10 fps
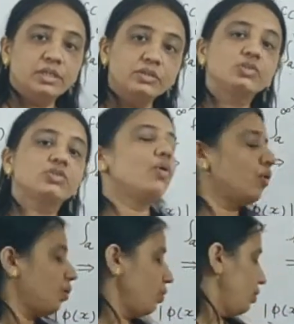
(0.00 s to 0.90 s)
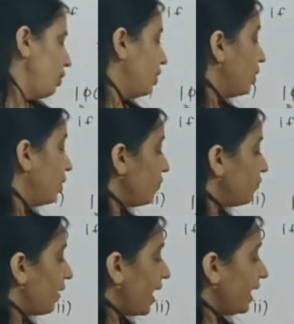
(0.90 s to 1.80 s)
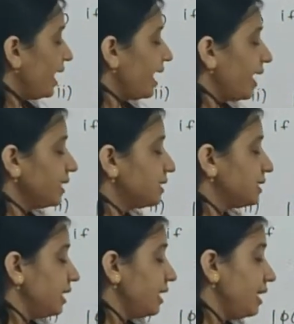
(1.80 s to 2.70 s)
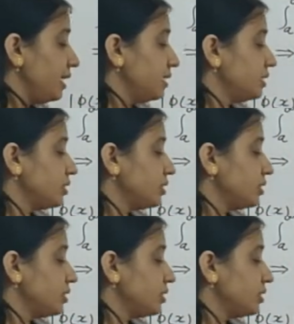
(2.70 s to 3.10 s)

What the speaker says: so phi x is